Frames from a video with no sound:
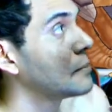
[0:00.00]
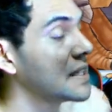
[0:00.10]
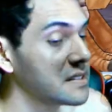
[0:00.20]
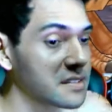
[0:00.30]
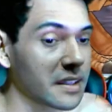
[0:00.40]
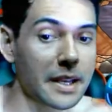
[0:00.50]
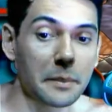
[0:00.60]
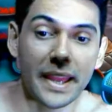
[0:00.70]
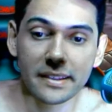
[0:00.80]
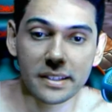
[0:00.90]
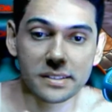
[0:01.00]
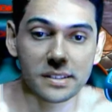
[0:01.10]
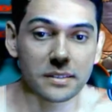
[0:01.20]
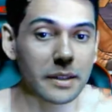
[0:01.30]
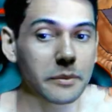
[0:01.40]
the beast, and I'm get
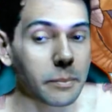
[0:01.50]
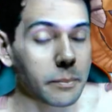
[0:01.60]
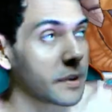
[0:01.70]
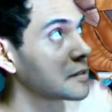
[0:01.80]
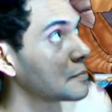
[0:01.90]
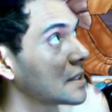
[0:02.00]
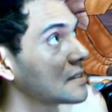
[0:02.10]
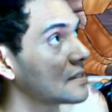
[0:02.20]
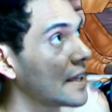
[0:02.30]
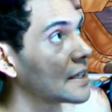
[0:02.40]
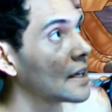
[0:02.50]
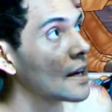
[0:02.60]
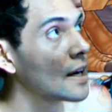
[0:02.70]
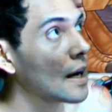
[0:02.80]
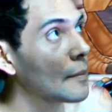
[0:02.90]
this at level plus 10.
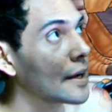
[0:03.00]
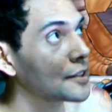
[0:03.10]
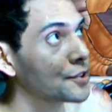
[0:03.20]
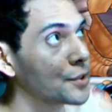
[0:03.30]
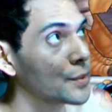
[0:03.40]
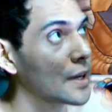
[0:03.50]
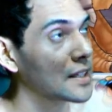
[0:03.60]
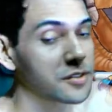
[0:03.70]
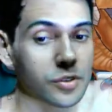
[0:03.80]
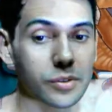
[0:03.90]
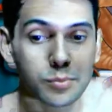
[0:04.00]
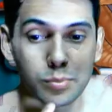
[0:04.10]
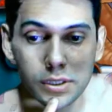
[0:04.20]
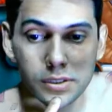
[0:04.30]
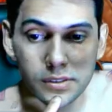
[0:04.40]
I'm got 2 accessories
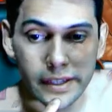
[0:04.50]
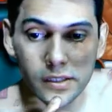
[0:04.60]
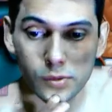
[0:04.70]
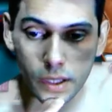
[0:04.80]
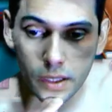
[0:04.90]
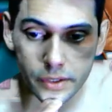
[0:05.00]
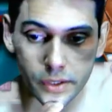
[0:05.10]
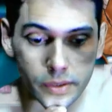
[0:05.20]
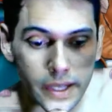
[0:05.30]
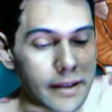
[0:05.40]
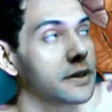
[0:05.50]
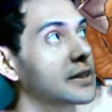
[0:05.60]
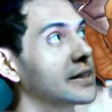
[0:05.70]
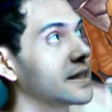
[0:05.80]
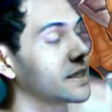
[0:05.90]
plus 10 as well. I don't have
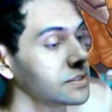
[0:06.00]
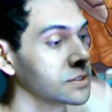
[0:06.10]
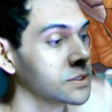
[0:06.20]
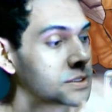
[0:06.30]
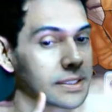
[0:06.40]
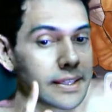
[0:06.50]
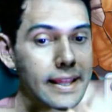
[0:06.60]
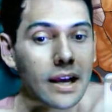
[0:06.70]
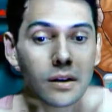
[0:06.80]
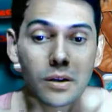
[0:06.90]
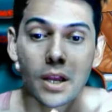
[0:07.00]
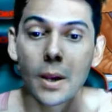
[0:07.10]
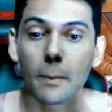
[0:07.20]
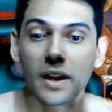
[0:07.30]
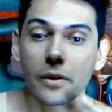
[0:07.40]
it now,
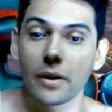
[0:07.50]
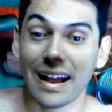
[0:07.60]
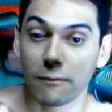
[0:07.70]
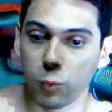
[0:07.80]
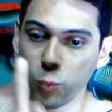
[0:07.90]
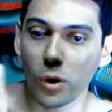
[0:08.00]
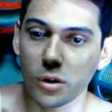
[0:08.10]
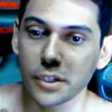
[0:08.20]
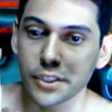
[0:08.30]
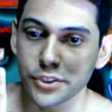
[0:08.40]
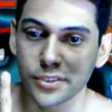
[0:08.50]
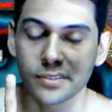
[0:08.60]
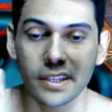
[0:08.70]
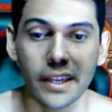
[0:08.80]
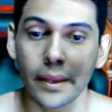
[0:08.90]
but I have one
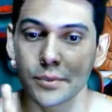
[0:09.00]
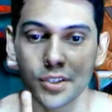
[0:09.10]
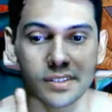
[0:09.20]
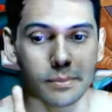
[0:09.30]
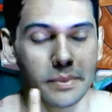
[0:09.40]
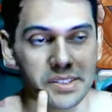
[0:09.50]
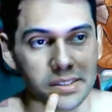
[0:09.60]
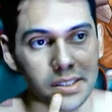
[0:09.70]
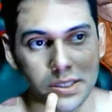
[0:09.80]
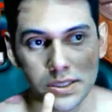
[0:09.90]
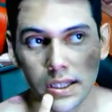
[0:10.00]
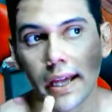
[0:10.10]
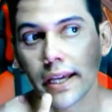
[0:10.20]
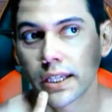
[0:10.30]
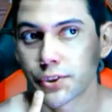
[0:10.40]
today. I'm just missing
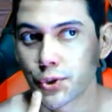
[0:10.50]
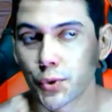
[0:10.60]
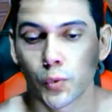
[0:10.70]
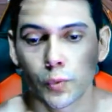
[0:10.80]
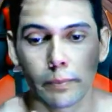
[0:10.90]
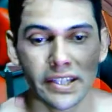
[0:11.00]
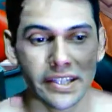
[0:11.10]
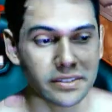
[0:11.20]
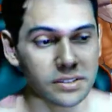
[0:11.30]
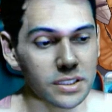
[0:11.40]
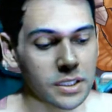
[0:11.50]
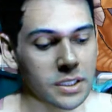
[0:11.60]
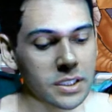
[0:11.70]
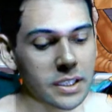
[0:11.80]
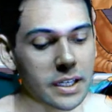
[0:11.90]
like 2 million.
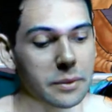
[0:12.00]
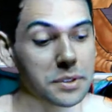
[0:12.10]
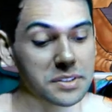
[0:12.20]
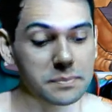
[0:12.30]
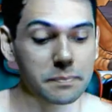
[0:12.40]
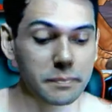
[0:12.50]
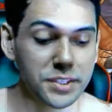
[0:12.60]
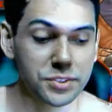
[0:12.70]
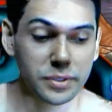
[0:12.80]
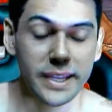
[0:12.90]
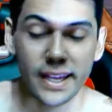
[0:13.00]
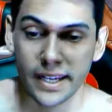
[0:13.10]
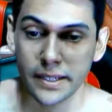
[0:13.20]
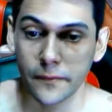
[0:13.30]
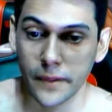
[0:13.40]
I was mean to
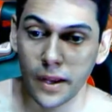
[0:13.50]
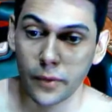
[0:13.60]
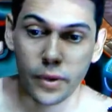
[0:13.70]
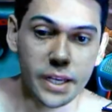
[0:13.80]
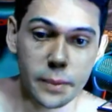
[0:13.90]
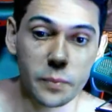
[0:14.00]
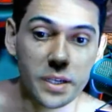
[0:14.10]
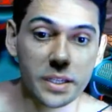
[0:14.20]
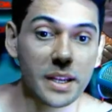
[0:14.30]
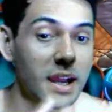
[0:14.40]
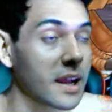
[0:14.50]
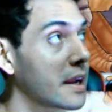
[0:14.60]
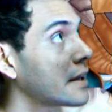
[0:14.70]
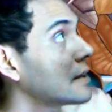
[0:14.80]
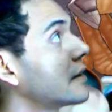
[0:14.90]
get it already, but
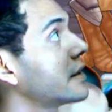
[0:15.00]
I